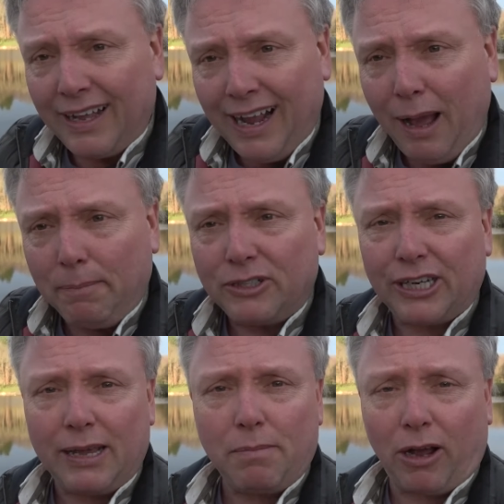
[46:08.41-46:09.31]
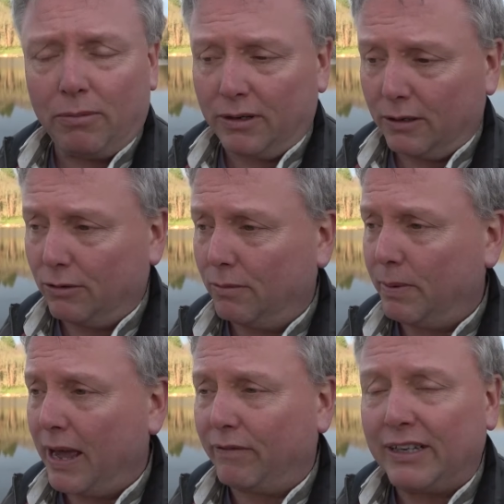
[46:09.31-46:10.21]
Cup of tea moment. Going to
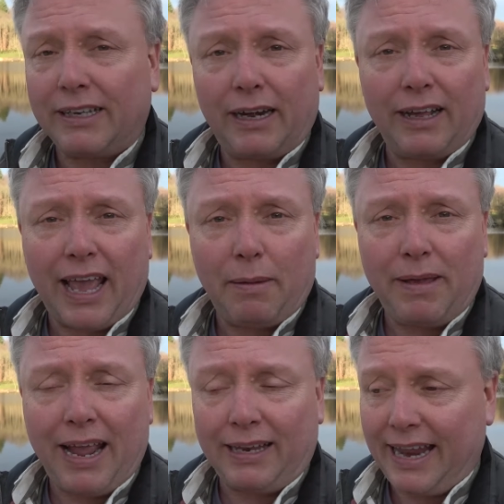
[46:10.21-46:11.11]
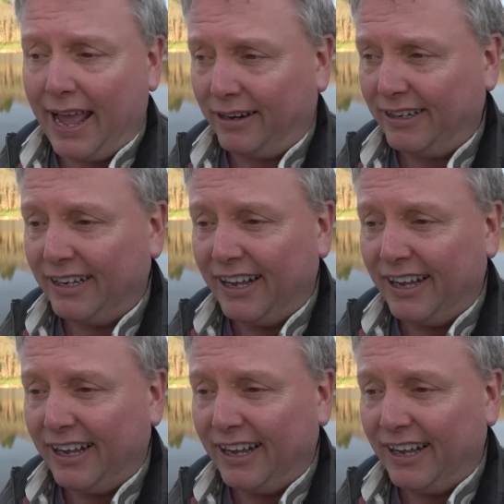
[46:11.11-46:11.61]
be having dinner, getting my head down.